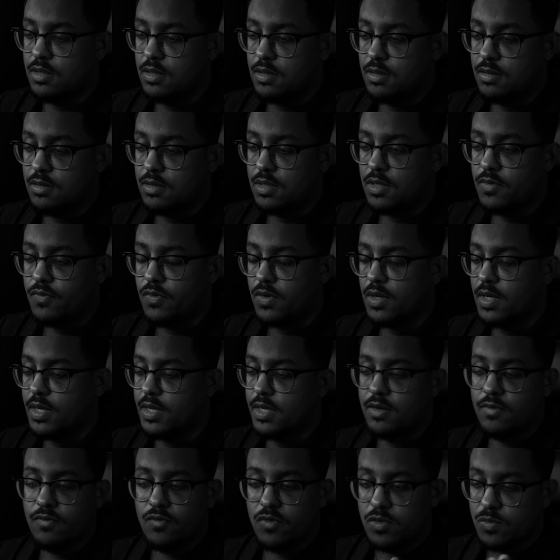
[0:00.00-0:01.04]
stuff
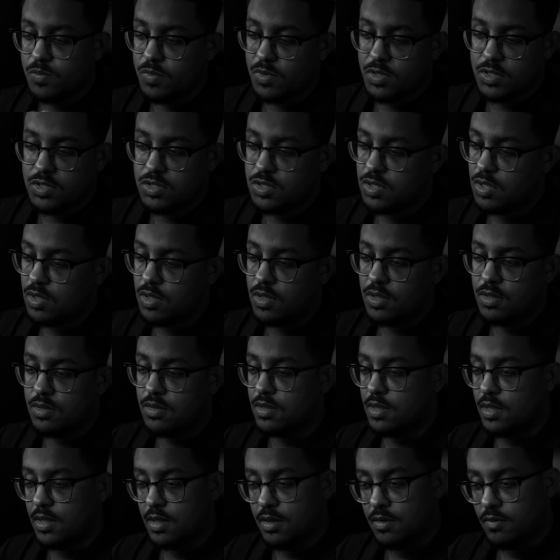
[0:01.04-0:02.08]
like footprint
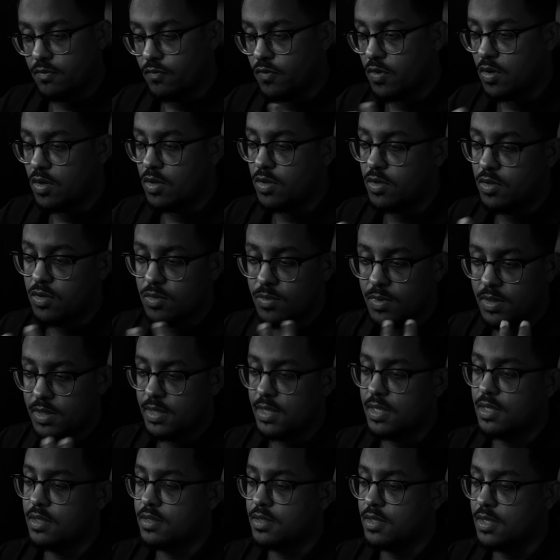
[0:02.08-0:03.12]
charts and volume and
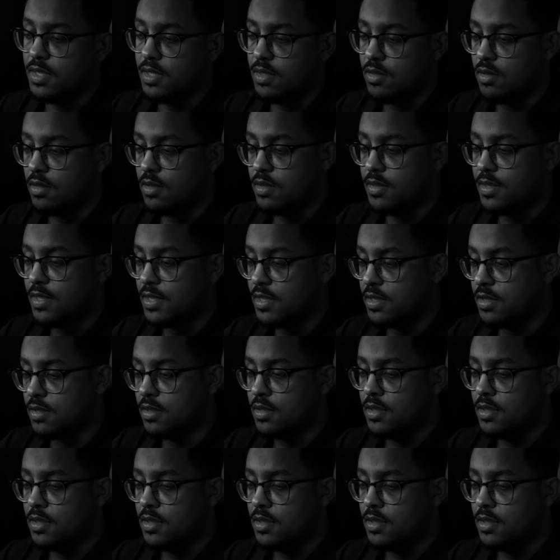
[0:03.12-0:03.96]
delta and all that.